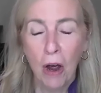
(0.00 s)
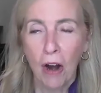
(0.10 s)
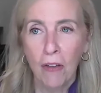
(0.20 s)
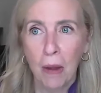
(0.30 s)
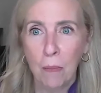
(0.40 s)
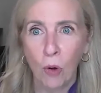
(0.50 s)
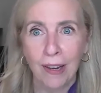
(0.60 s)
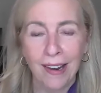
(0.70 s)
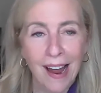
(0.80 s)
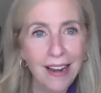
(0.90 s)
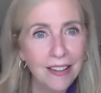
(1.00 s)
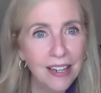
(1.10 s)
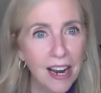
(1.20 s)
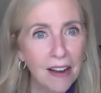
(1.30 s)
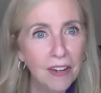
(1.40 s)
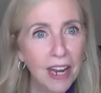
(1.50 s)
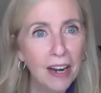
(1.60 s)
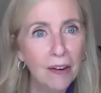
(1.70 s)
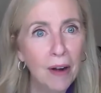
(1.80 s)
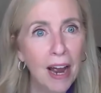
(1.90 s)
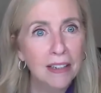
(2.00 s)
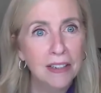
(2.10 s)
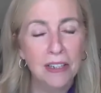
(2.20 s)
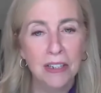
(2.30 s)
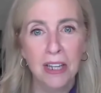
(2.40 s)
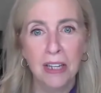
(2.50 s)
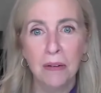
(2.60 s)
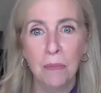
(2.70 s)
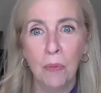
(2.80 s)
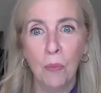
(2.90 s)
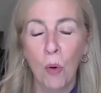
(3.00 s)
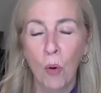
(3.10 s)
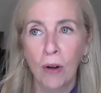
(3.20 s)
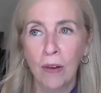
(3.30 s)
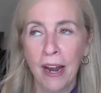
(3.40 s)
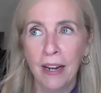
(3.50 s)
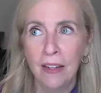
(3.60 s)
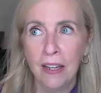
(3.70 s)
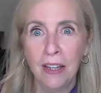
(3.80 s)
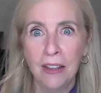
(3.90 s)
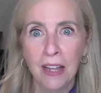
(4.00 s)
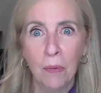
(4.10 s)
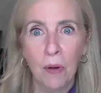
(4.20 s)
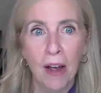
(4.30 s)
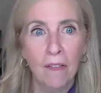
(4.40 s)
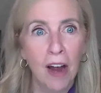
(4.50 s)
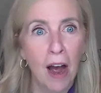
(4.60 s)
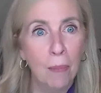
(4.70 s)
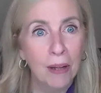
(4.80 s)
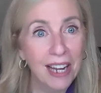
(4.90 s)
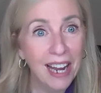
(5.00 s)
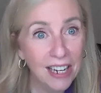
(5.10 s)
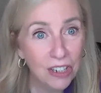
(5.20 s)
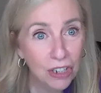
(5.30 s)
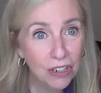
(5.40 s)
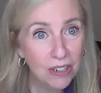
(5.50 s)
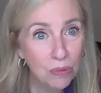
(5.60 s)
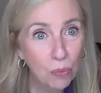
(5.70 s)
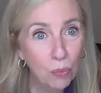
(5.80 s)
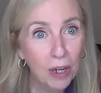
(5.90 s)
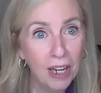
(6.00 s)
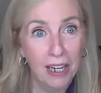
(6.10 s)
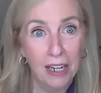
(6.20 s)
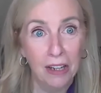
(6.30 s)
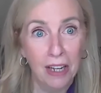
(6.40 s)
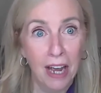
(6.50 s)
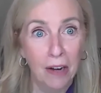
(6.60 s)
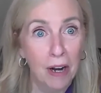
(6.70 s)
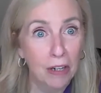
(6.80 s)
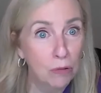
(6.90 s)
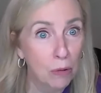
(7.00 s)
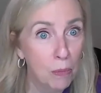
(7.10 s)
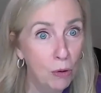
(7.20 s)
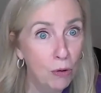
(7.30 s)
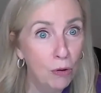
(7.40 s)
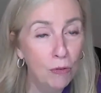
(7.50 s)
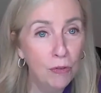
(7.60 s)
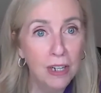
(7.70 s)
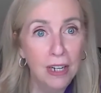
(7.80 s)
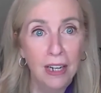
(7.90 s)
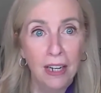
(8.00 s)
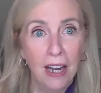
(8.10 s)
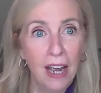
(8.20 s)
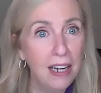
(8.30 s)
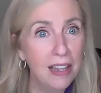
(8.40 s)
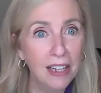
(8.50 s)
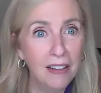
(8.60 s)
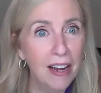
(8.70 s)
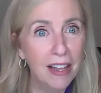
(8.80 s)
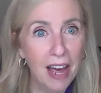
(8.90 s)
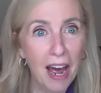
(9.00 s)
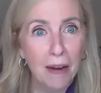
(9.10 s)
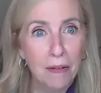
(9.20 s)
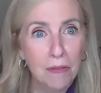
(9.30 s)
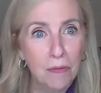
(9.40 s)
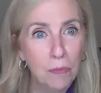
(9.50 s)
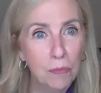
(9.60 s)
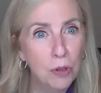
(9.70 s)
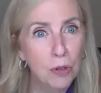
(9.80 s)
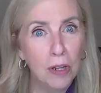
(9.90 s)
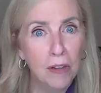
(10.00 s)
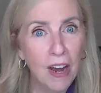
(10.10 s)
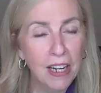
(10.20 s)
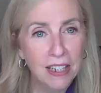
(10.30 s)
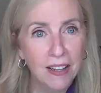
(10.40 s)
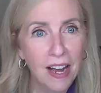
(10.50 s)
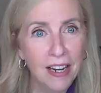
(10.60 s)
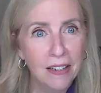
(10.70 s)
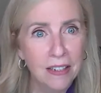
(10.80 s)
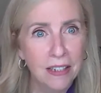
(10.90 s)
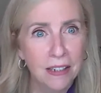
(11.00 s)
are they more likely to have cataracts? Is it more likely that they will have complications getting the cataracts removed? Anything like that due to the vasculitis?